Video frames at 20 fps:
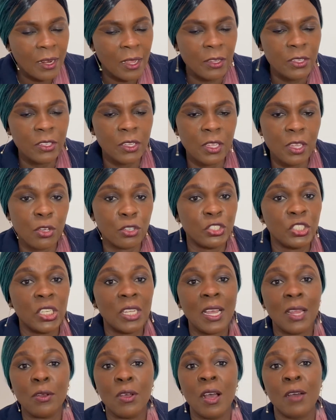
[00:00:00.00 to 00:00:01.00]
he or she
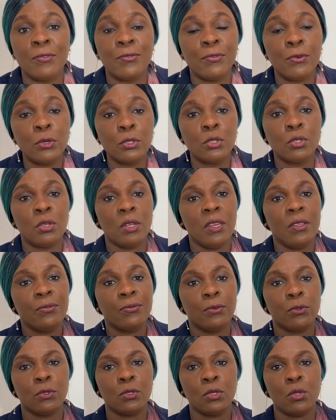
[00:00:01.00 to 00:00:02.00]
cannot afford to live
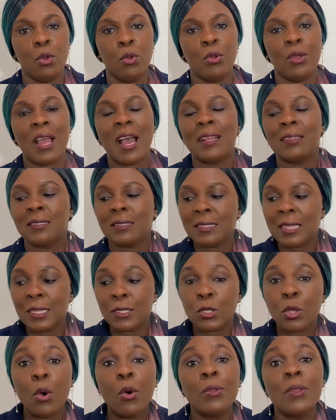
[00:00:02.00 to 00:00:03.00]
for so long, and
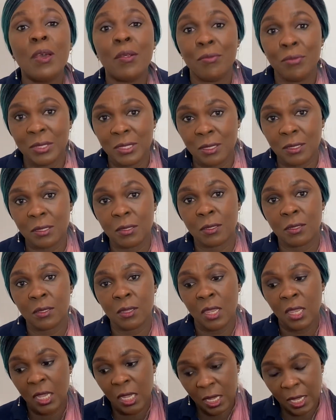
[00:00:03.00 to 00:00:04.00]
state other reasons
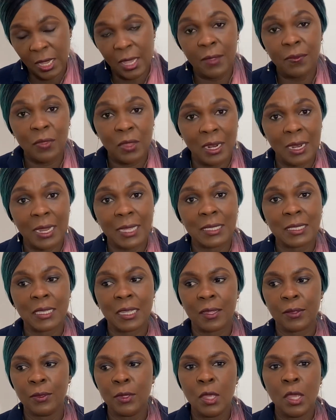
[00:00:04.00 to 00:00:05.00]
in the
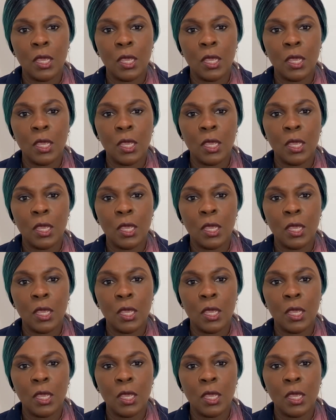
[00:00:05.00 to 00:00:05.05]
letter.